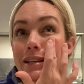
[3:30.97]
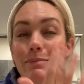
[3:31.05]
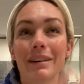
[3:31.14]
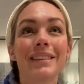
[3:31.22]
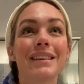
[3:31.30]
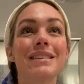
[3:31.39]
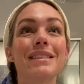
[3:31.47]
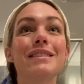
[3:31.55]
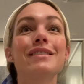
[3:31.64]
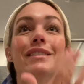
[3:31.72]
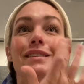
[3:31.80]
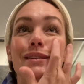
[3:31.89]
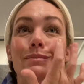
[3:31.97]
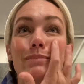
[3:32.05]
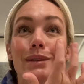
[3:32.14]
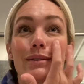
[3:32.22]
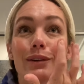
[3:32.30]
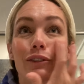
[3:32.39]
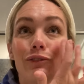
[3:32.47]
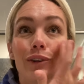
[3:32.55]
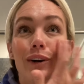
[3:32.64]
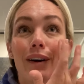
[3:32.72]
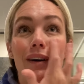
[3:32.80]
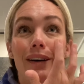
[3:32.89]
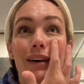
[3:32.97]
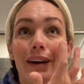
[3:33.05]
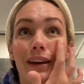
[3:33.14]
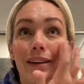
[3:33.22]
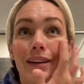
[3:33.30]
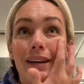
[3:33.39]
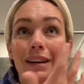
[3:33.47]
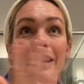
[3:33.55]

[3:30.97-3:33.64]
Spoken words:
but this is just beautiful on.